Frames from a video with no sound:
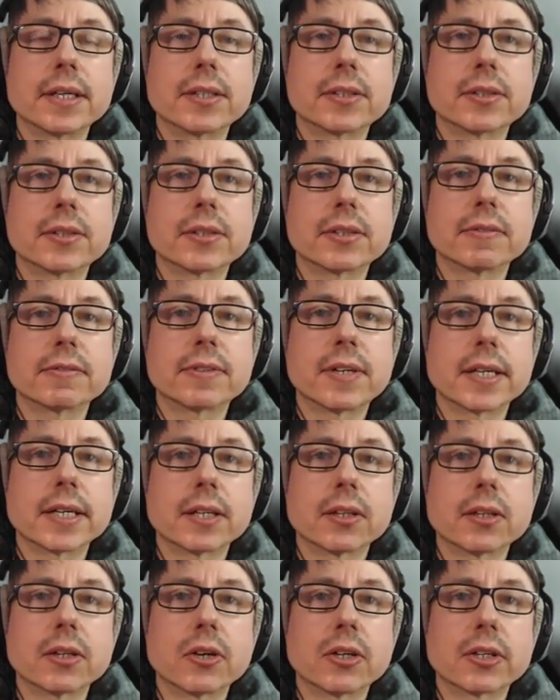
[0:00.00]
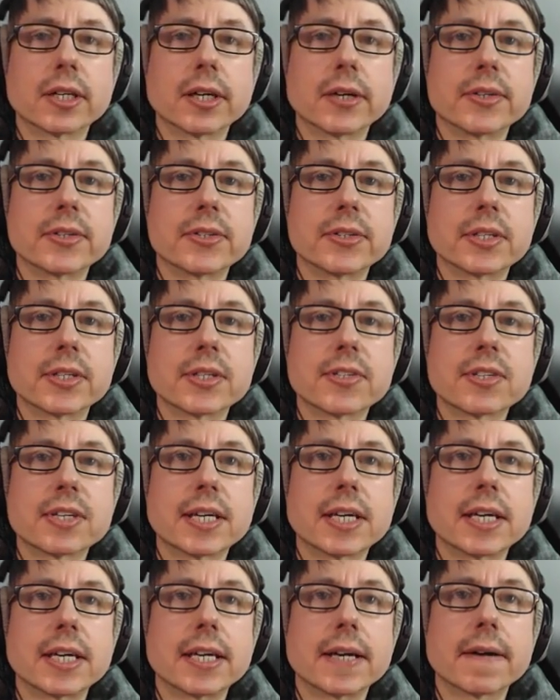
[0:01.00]
into the final long note, as you can
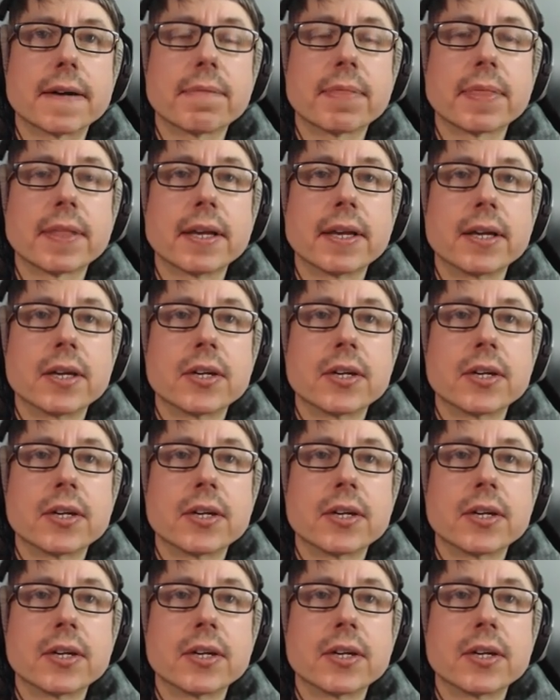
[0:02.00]
see here.